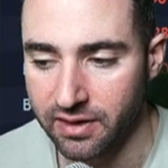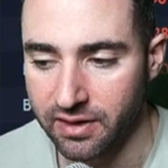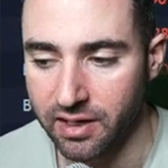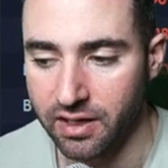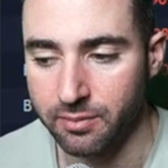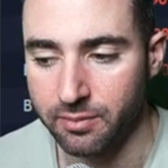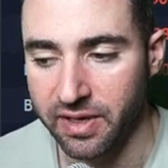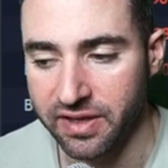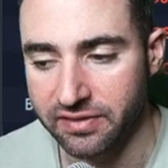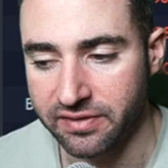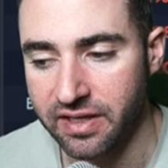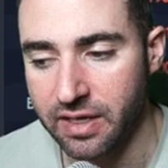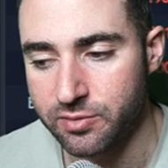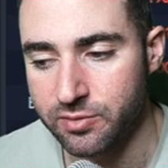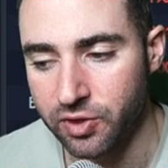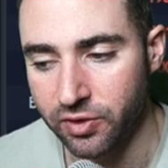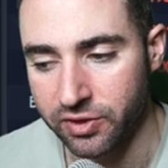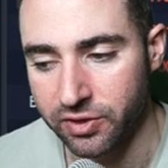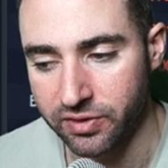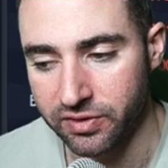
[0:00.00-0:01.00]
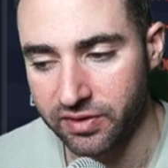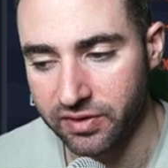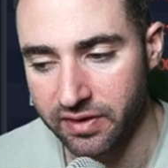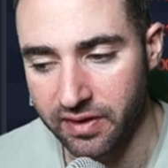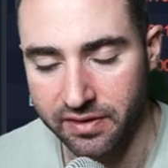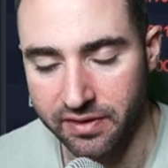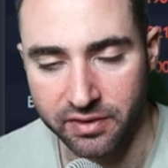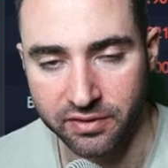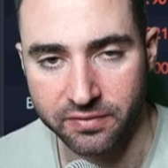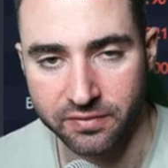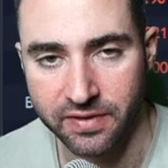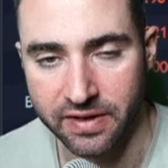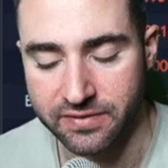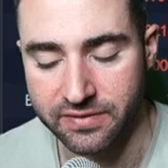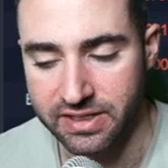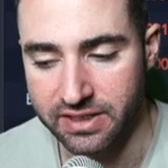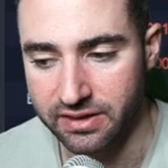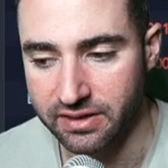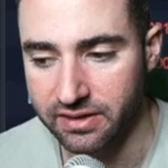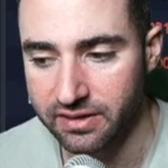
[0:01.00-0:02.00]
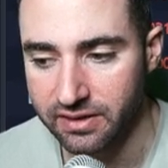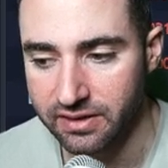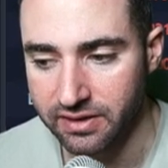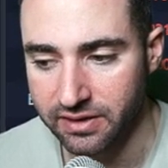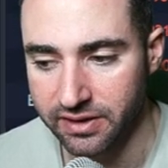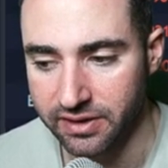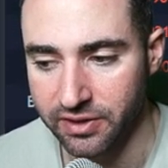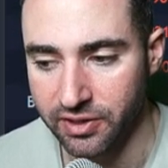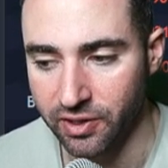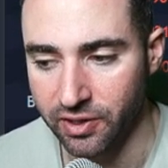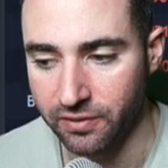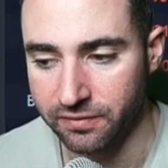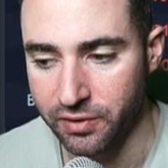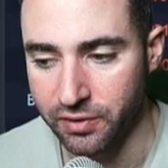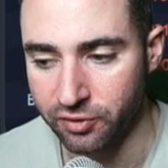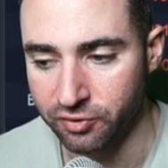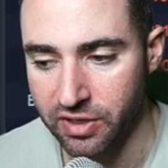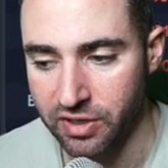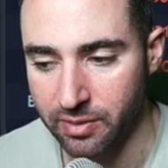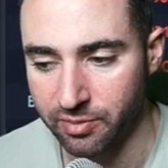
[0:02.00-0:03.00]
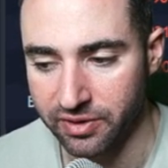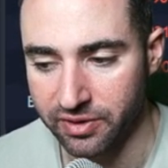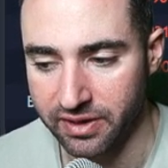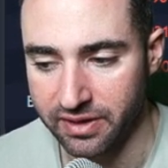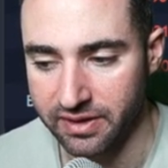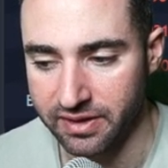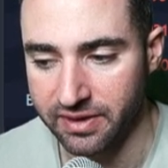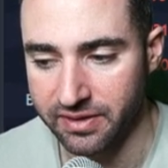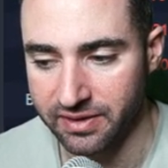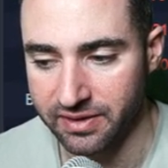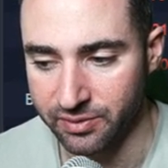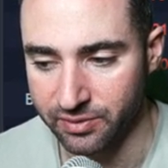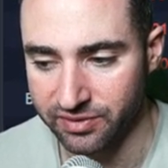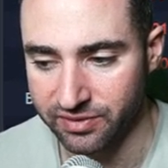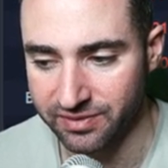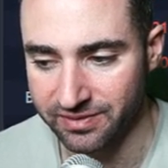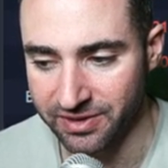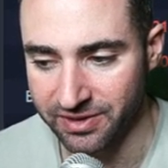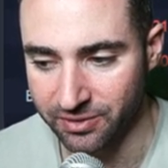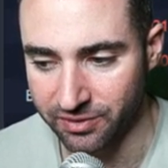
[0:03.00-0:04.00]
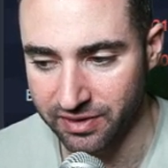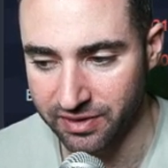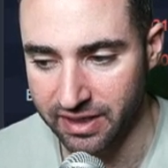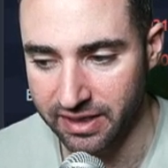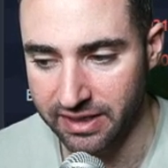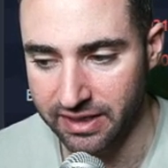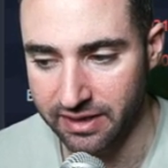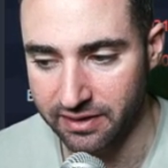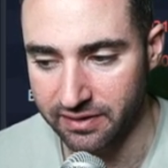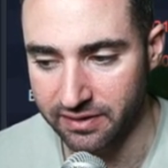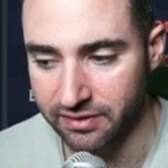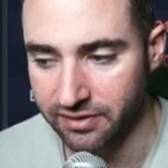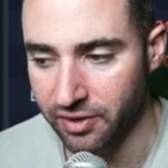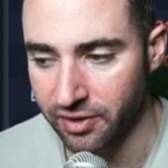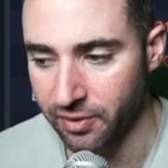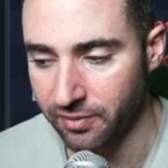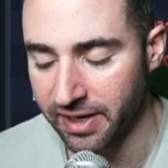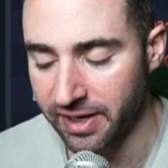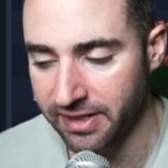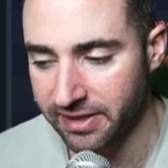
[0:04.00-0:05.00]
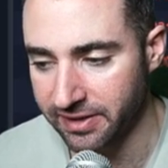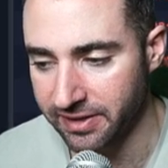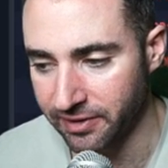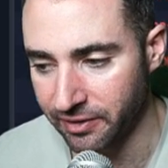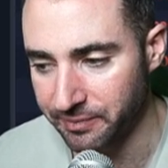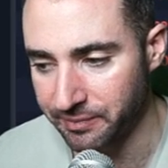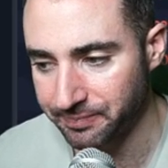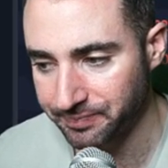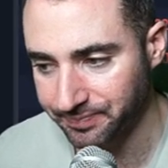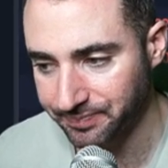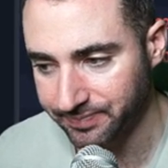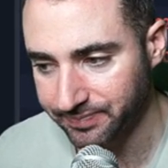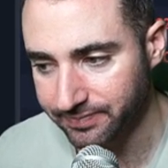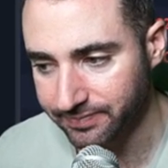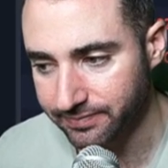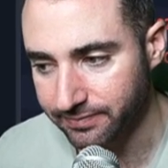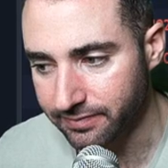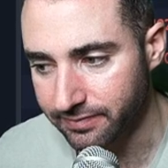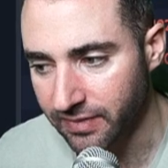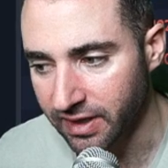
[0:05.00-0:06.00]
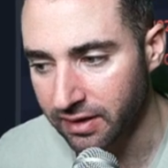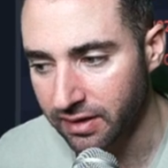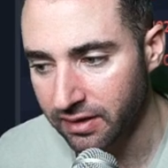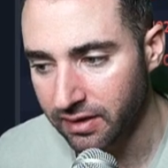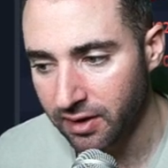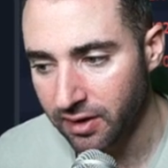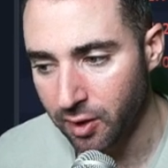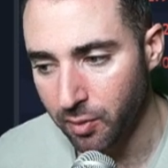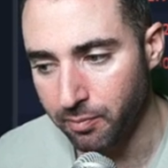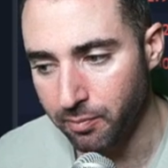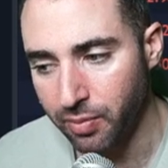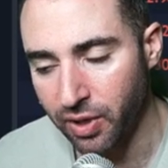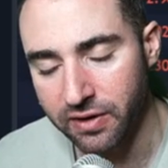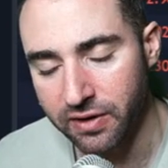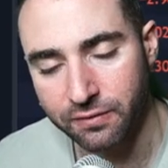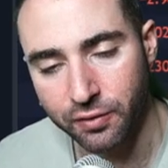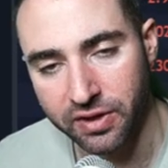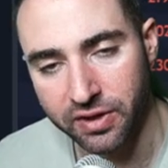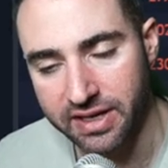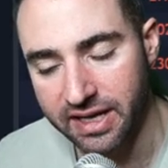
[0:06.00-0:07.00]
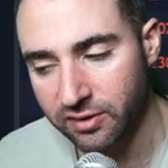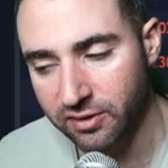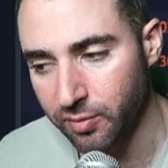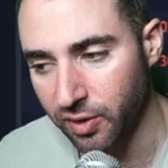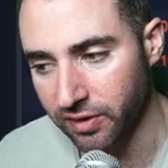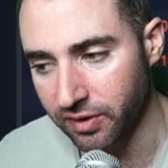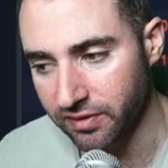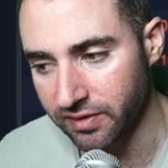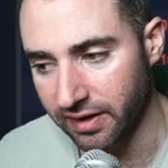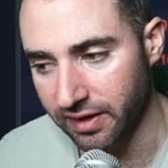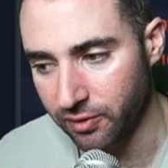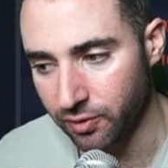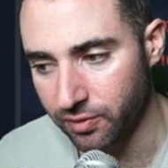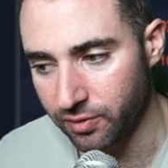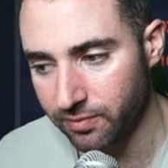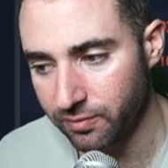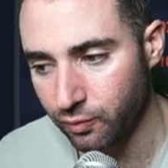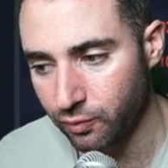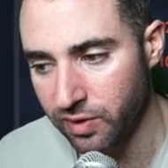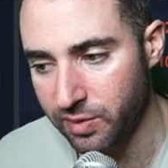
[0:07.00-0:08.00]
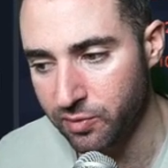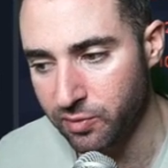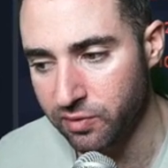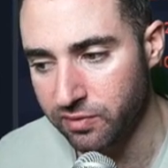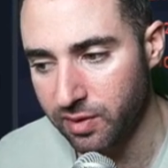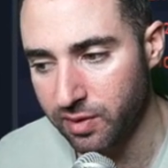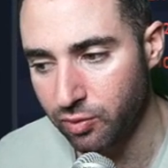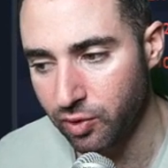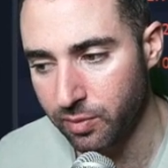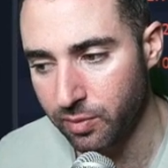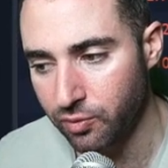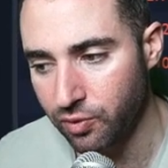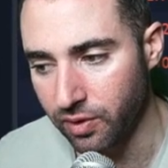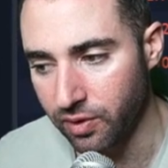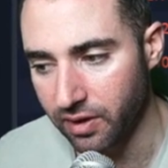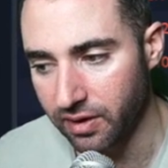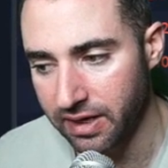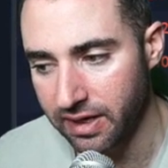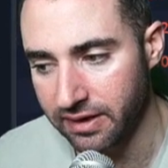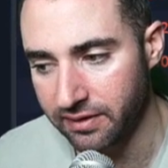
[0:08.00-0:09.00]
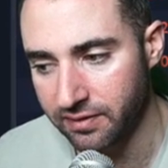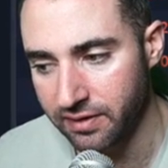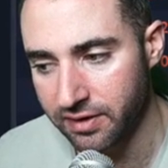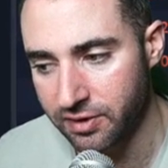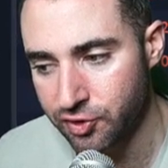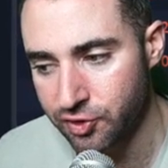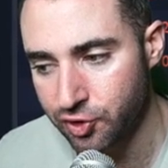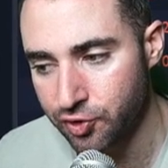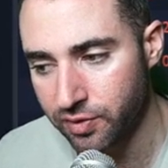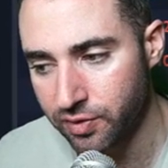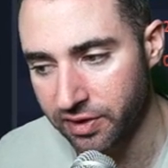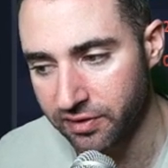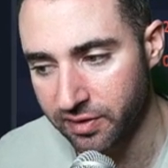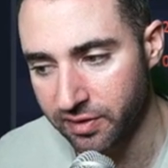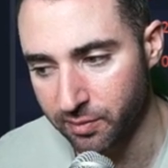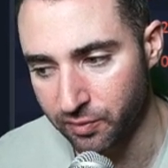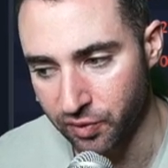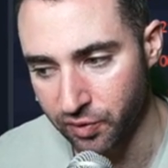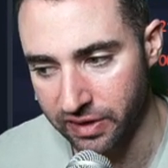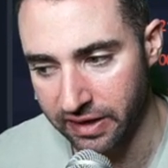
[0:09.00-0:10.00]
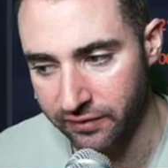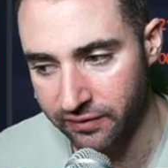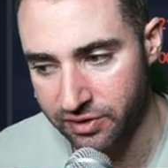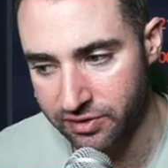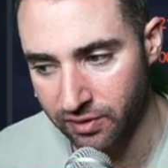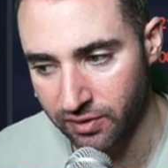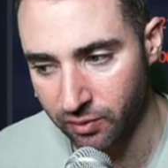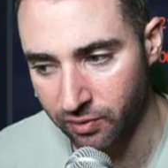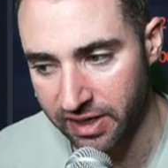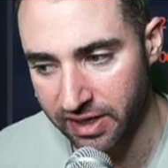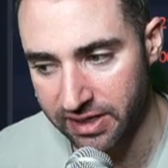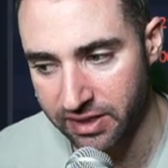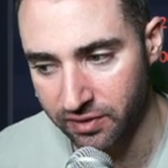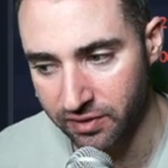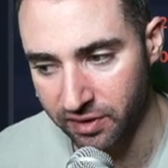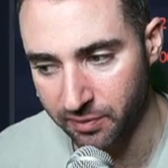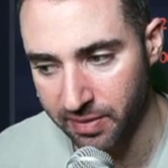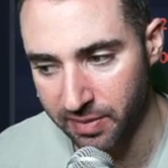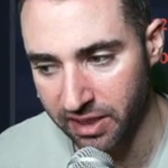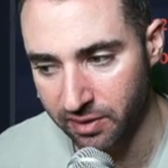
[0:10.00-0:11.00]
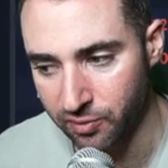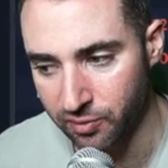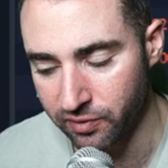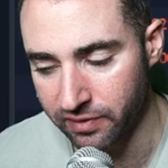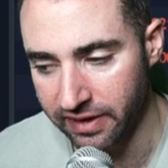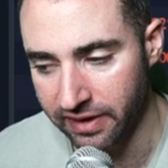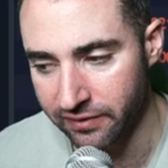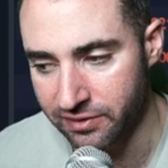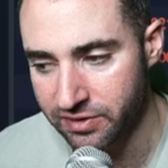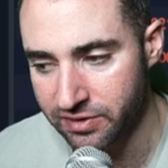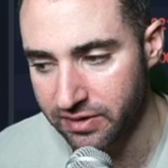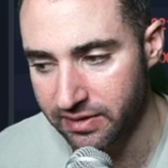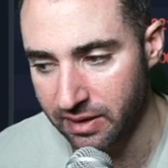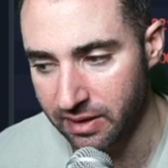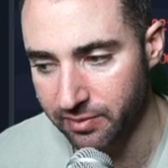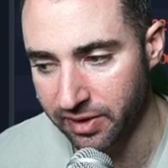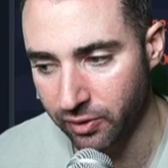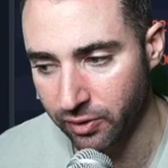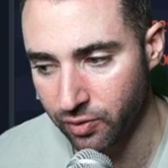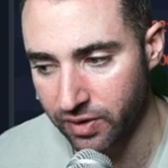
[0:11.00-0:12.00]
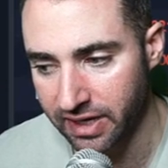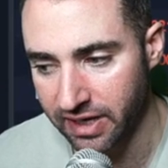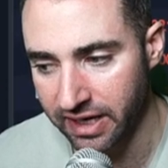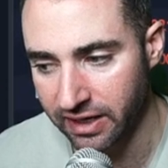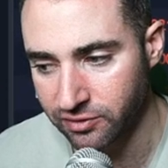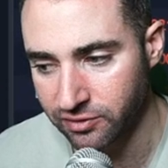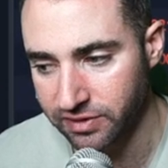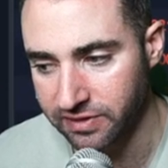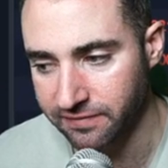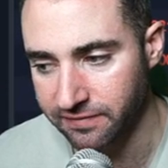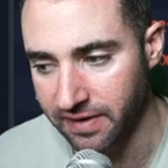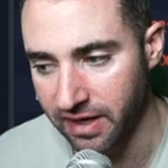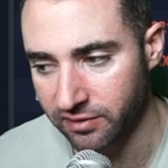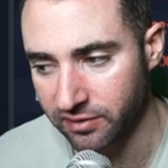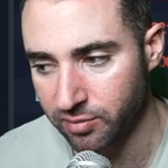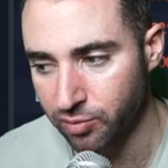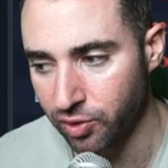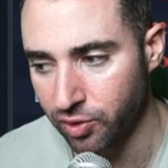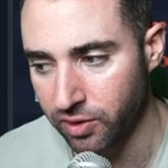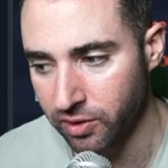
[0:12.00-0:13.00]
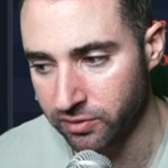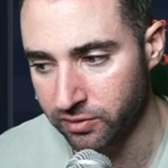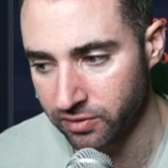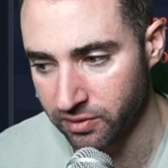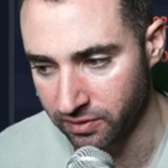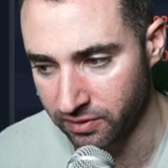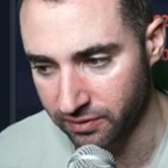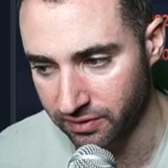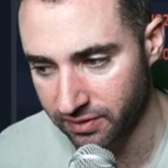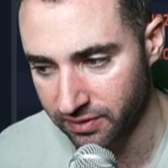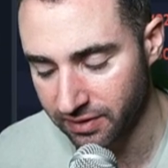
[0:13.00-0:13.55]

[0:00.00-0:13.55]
by the same token, you can see that this 50, you know, if you extrapolated it, it was, you know, it's kind of getting this area right here. But for the next market cycle, we move up one more. It's the 200 simple moving average right here, the pink moving average that Bitcoin actually found support along.